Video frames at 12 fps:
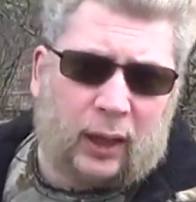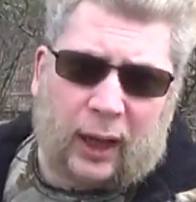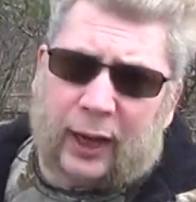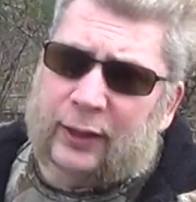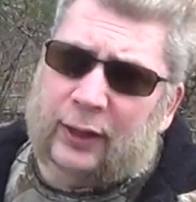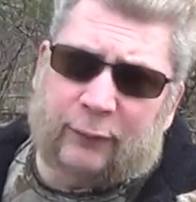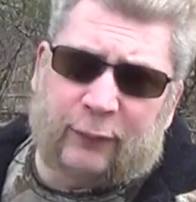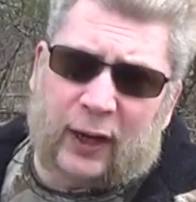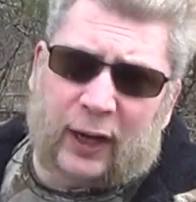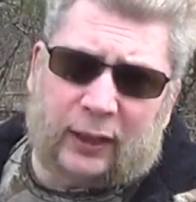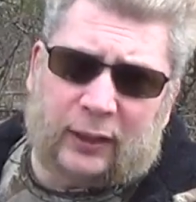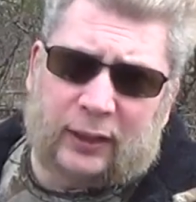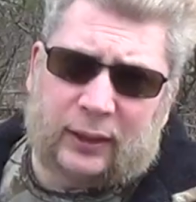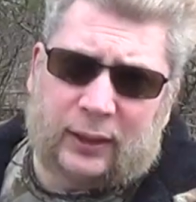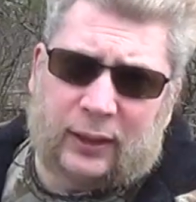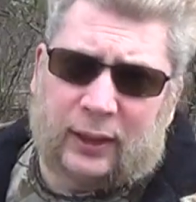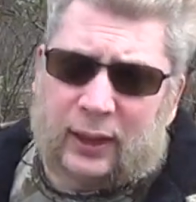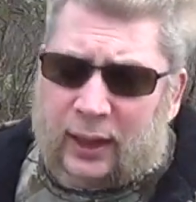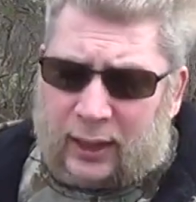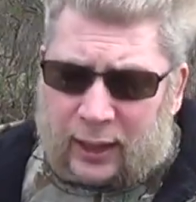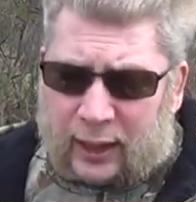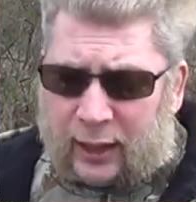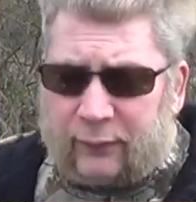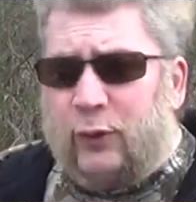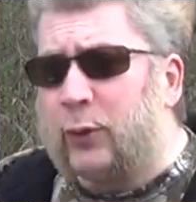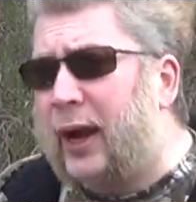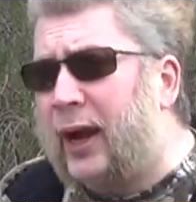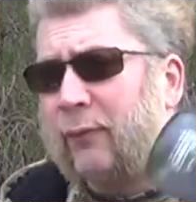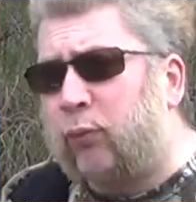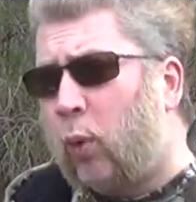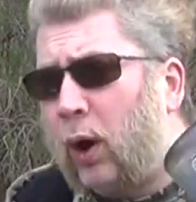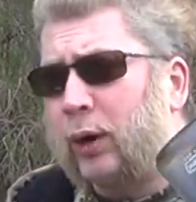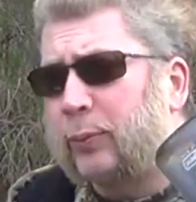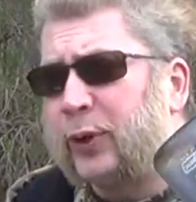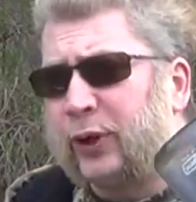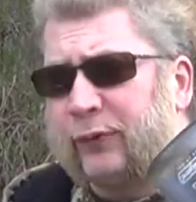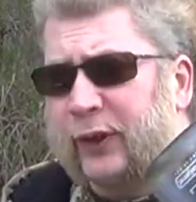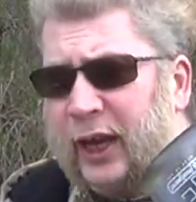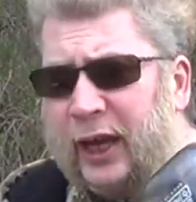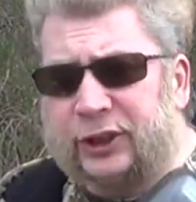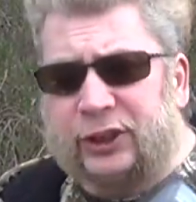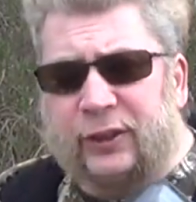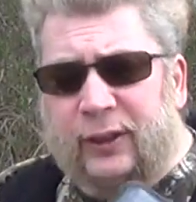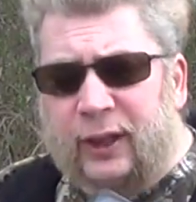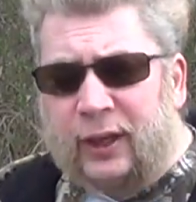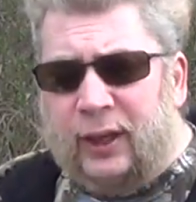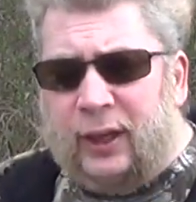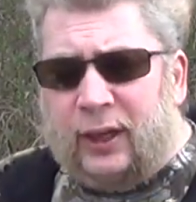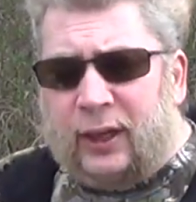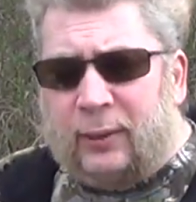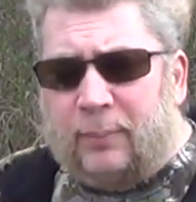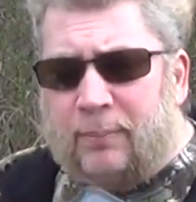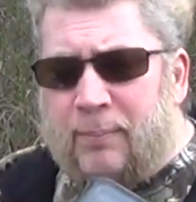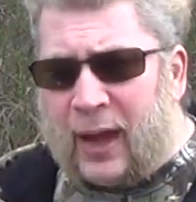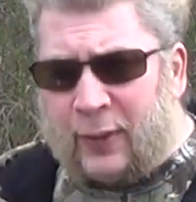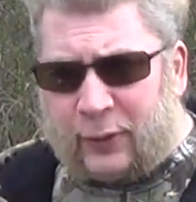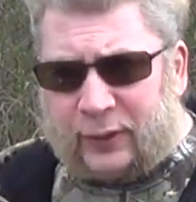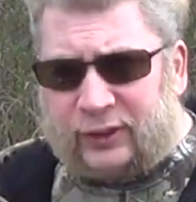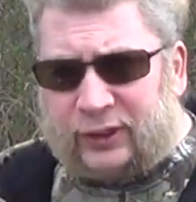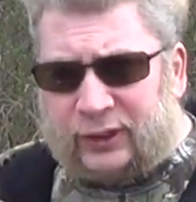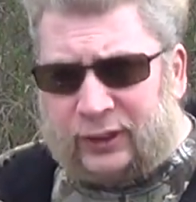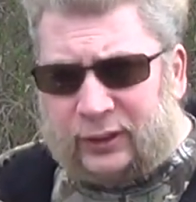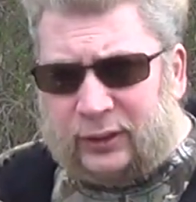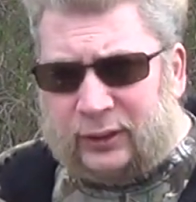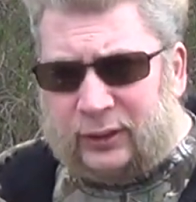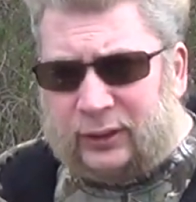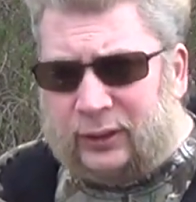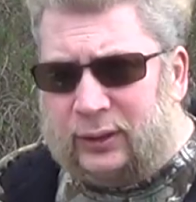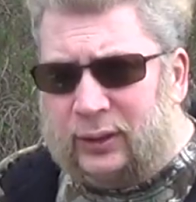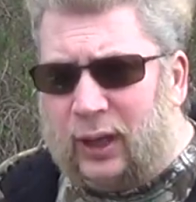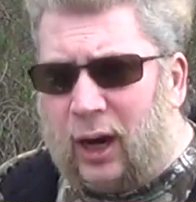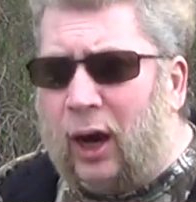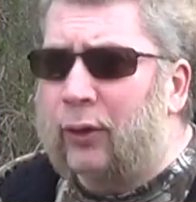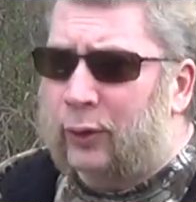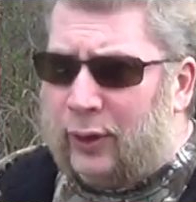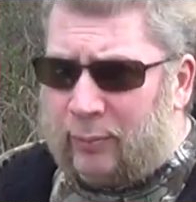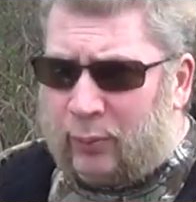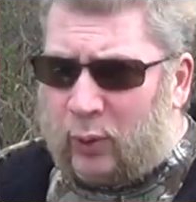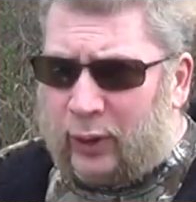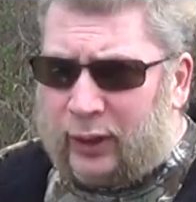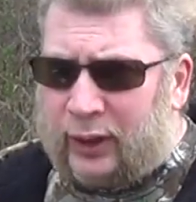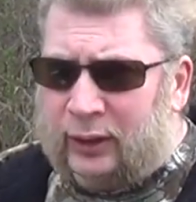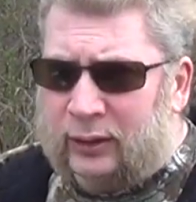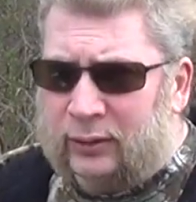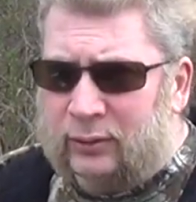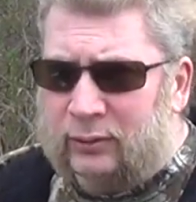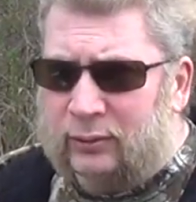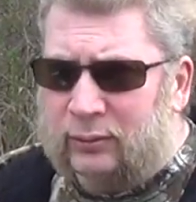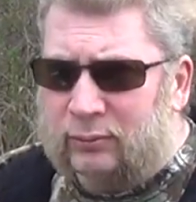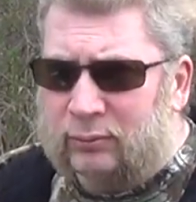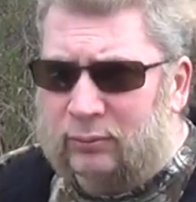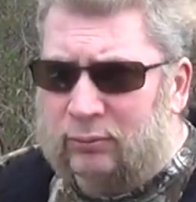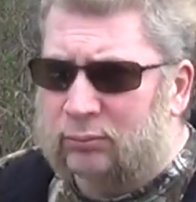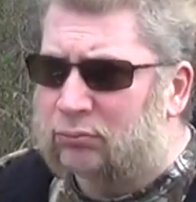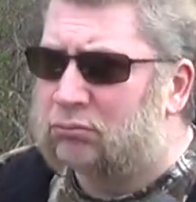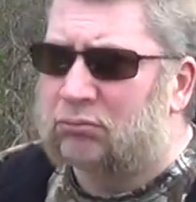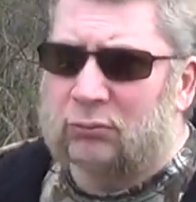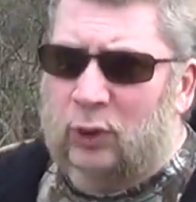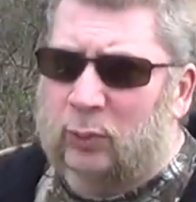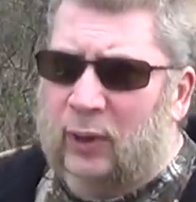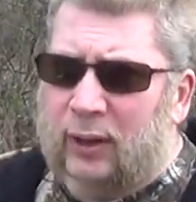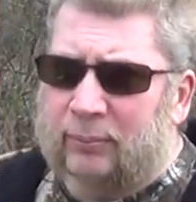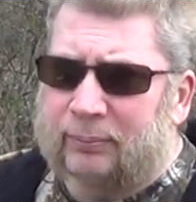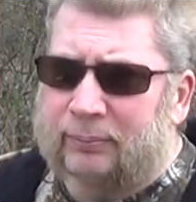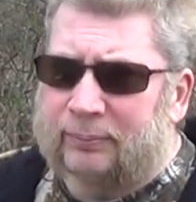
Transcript: and they're fine. And if you have water purification methods other than boiling, no problem.